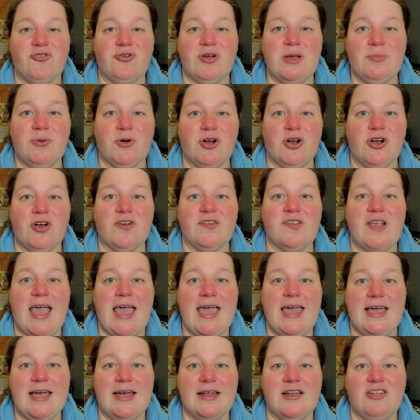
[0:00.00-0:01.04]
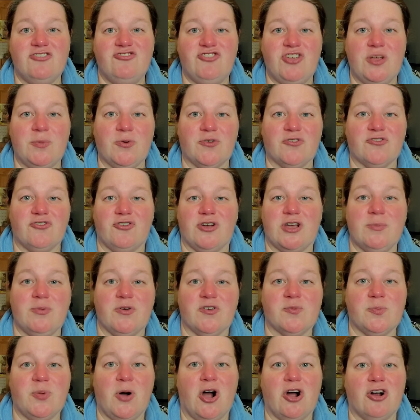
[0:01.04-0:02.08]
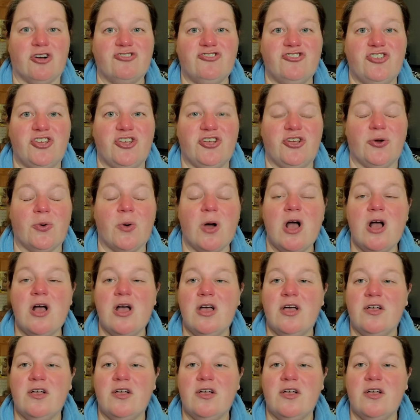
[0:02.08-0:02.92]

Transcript: Creepers and Jeepers Creepers Part 2.